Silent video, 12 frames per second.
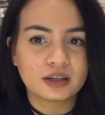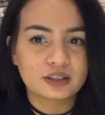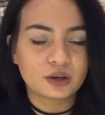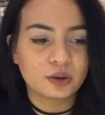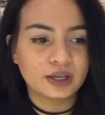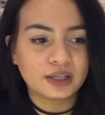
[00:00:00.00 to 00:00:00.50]

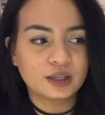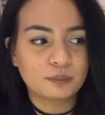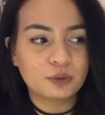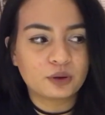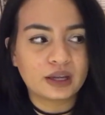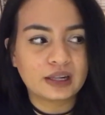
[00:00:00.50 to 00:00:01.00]
So it ended up
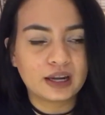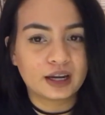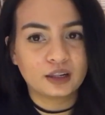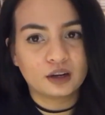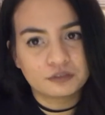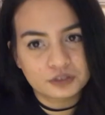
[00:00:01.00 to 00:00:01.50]
looking like
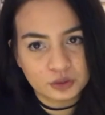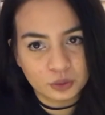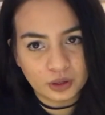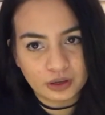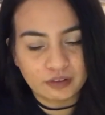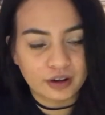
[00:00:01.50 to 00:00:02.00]
a love
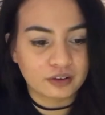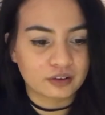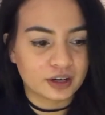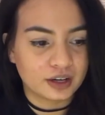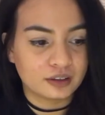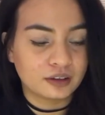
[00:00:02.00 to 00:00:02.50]
story rather
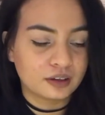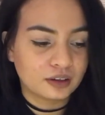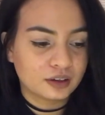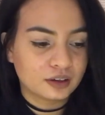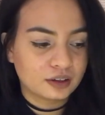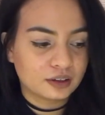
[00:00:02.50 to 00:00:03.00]
than
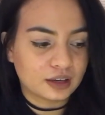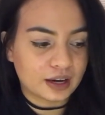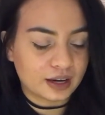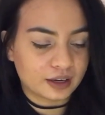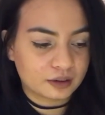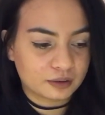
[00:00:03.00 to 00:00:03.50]

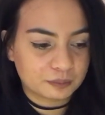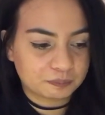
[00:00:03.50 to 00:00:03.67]
like,